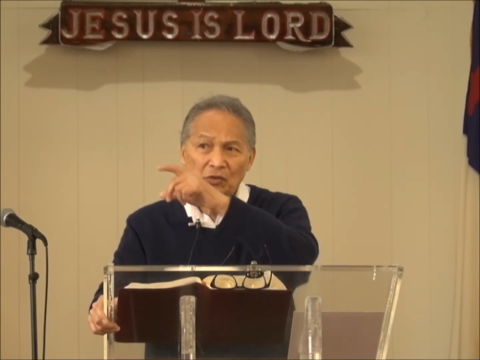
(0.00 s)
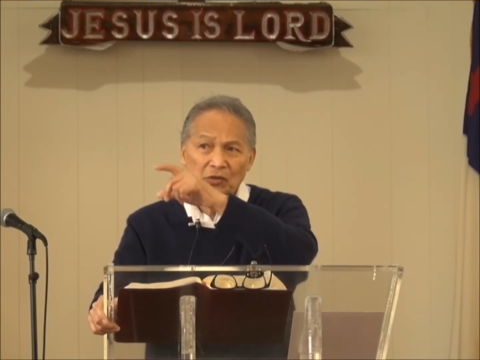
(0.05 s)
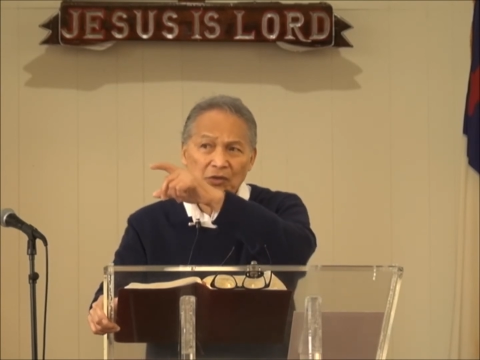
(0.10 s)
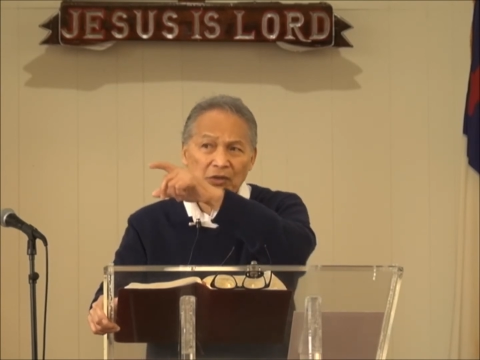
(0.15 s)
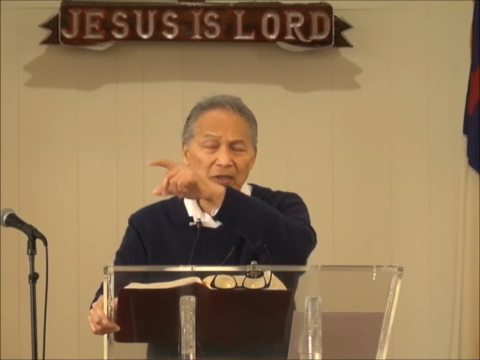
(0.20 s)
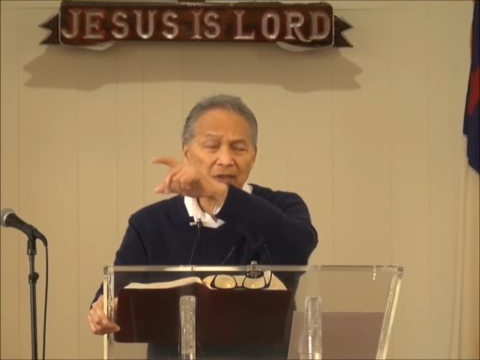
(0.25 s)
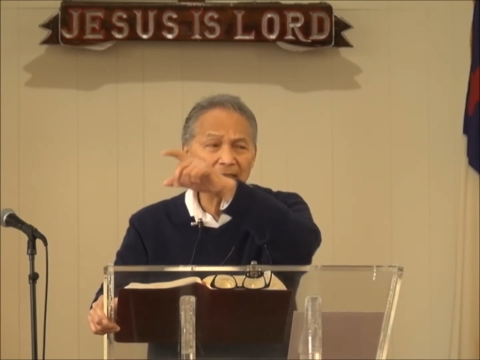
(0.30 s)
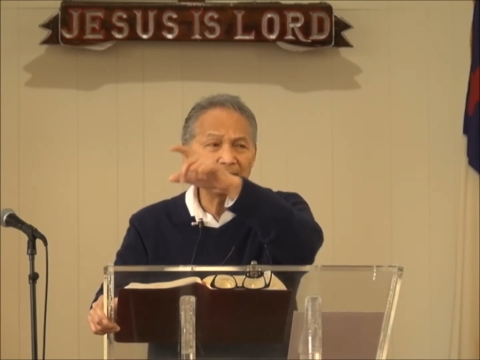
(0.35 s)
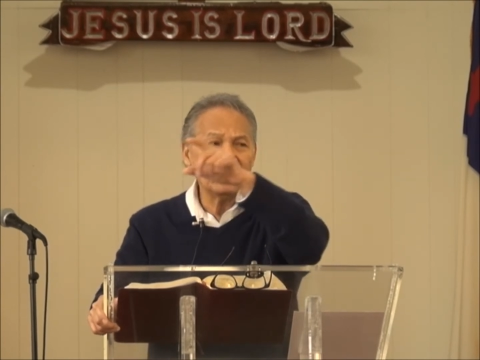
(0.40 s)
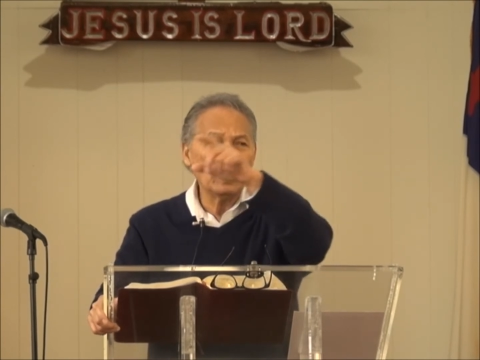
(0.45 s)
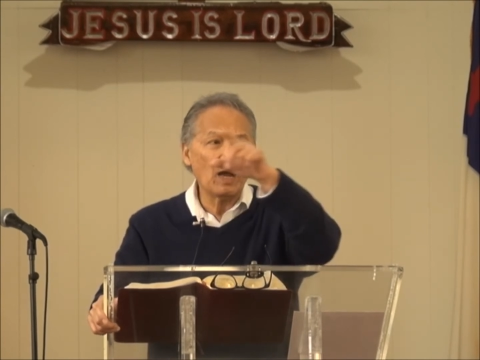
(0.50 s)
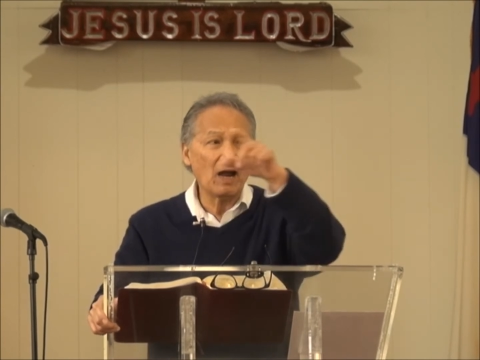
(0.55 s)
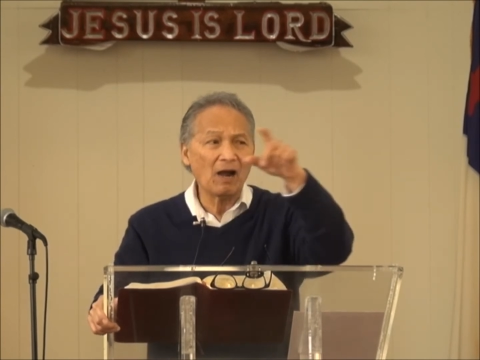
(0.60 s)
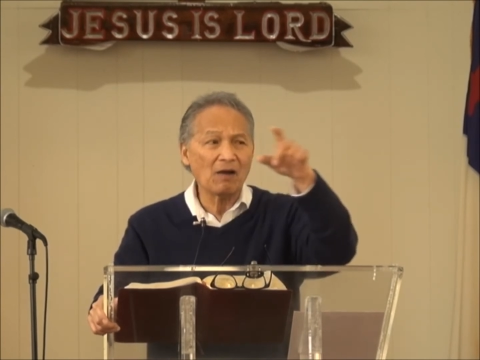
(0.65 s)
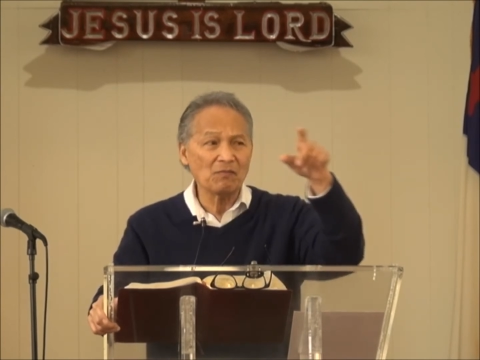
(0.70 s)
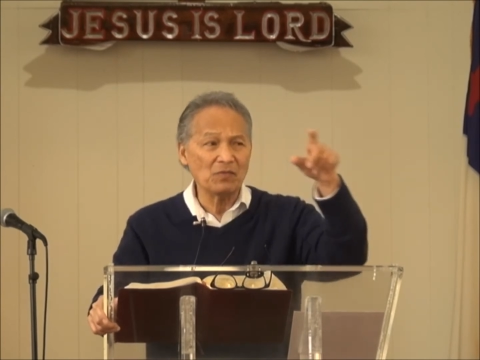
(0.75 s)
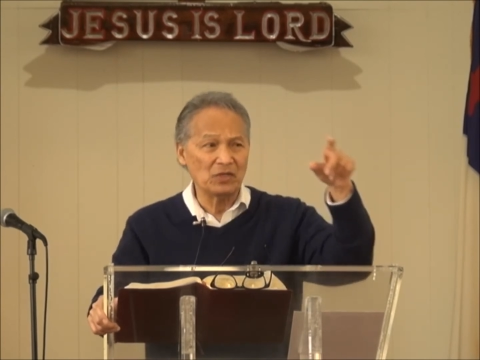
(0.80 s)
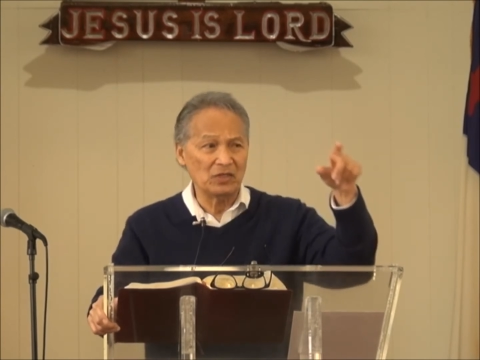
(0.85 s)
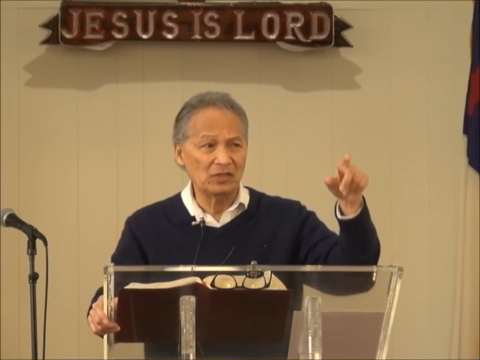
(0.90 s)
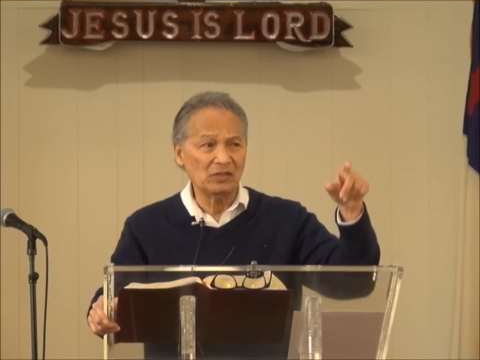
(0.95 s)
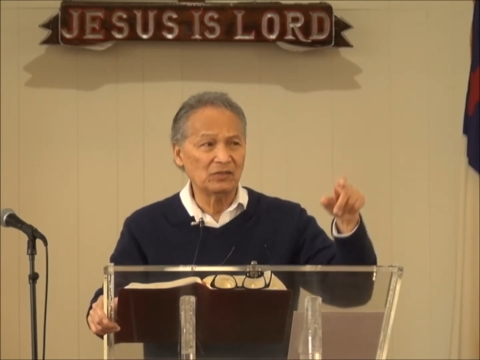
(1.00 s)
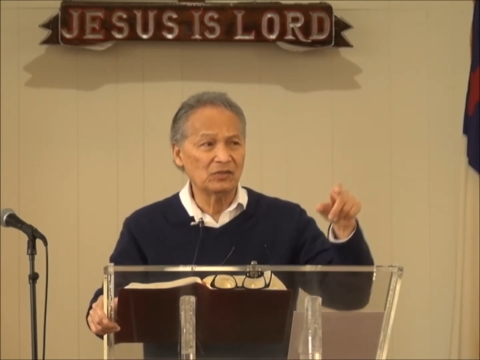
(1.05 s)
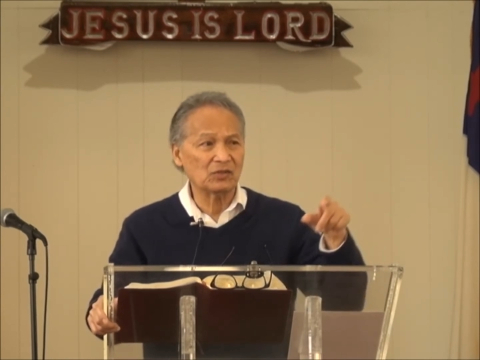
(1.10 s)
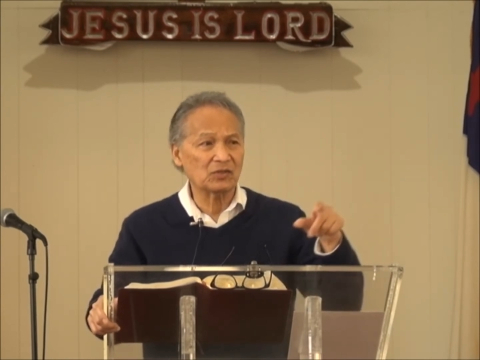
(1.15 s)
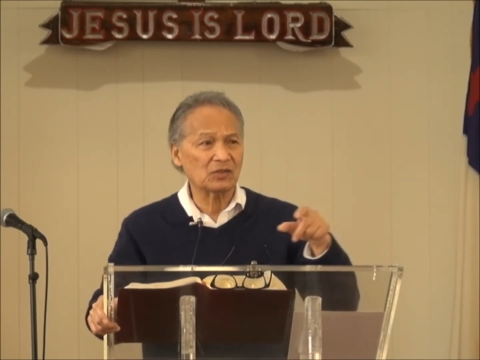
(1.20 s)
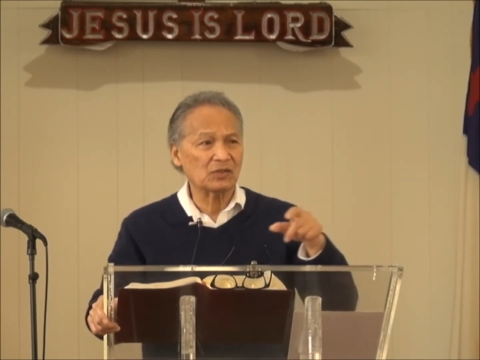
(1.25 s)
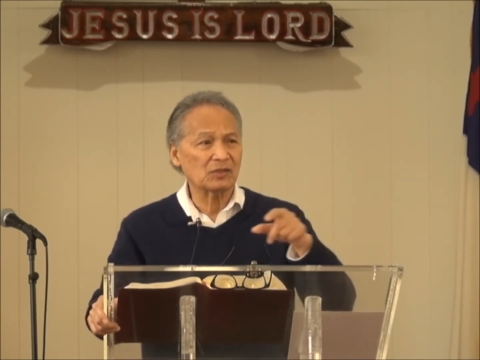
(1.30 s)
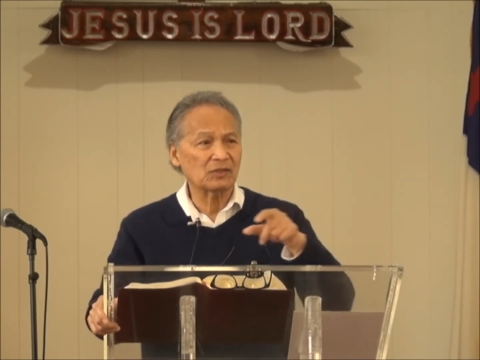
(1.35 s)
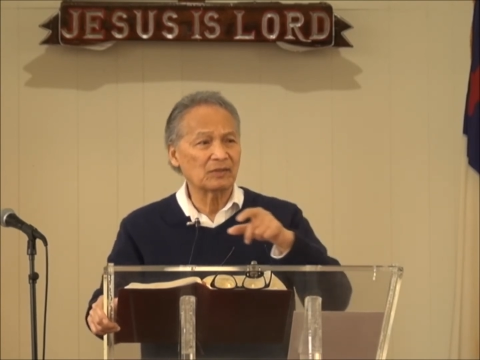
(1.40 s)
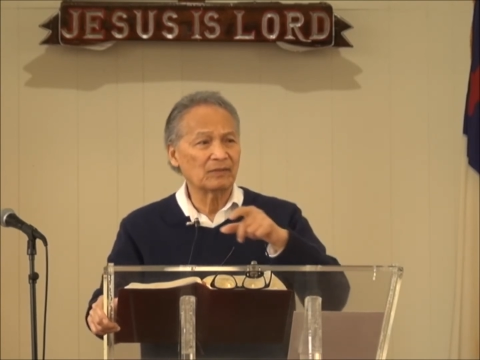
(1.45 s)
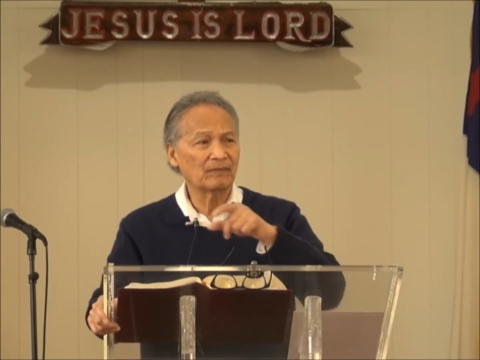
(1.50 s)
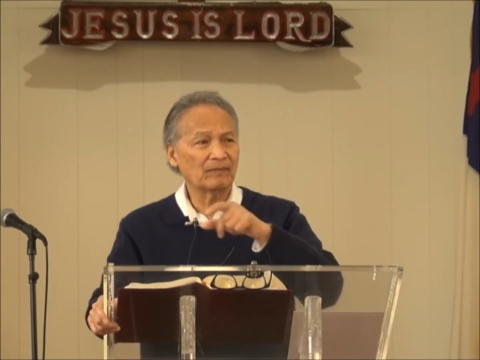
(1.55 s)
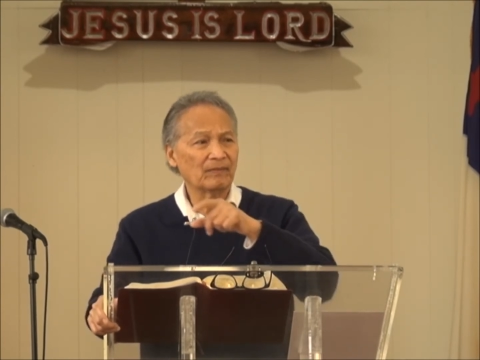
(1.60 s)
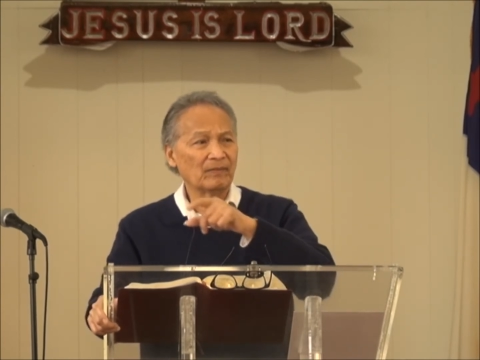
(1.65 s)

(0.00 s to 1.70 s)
see the armies,